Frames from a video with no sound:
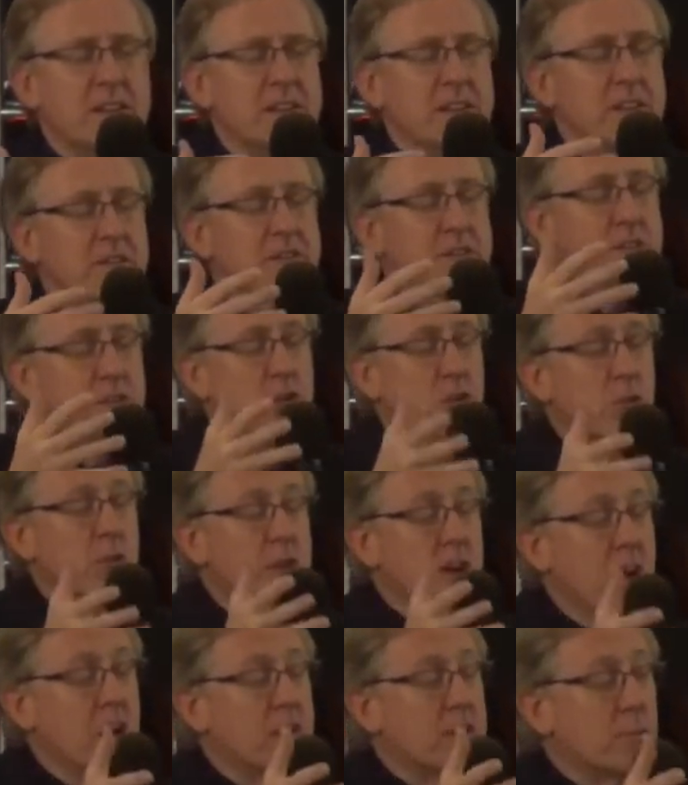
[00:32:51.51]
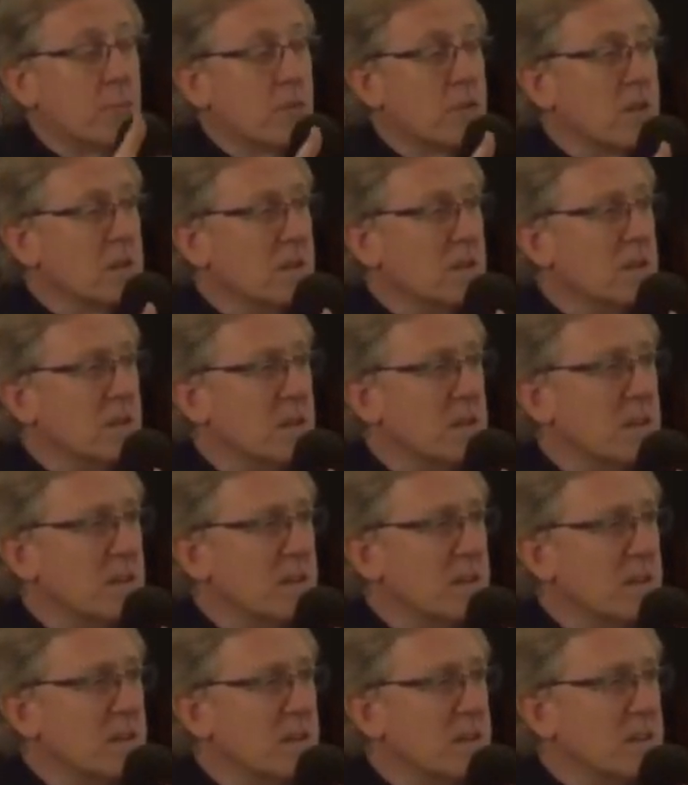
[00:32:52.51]
is to know God's word,
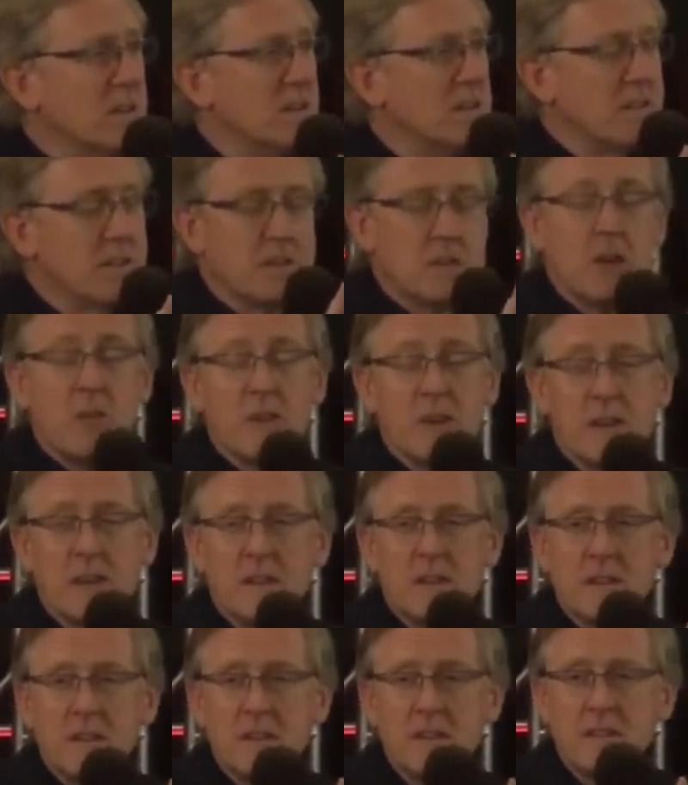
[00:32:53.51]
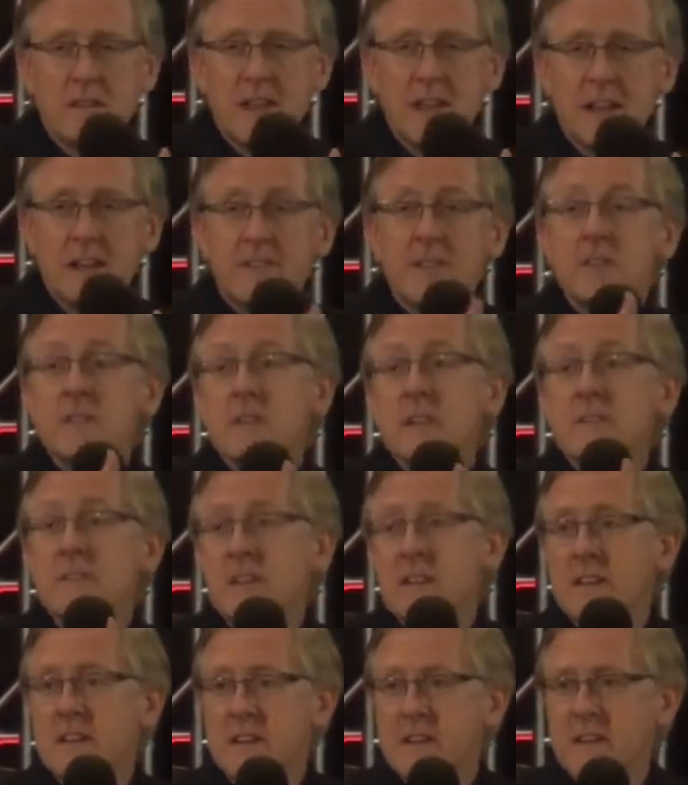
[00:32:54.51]
to know it and to live
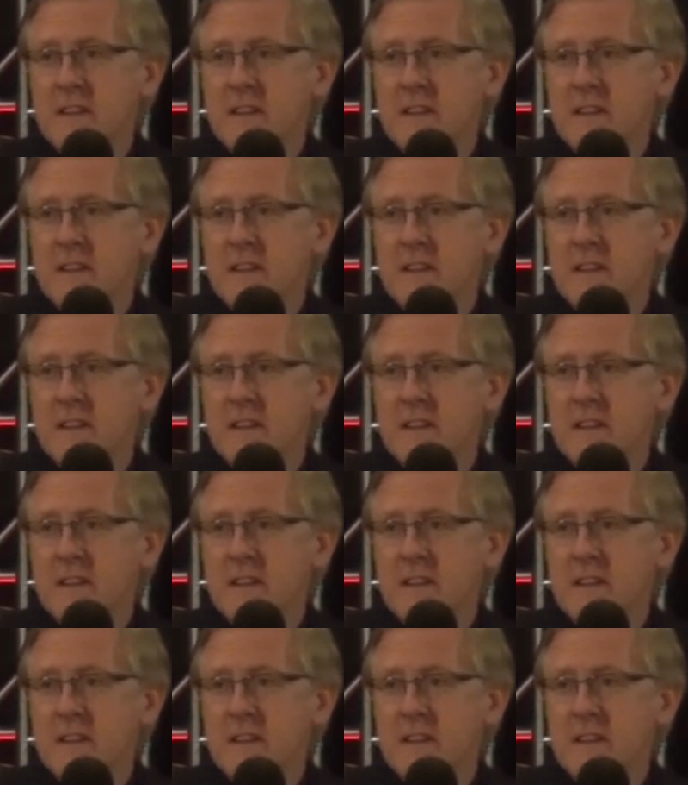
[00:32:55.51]
it.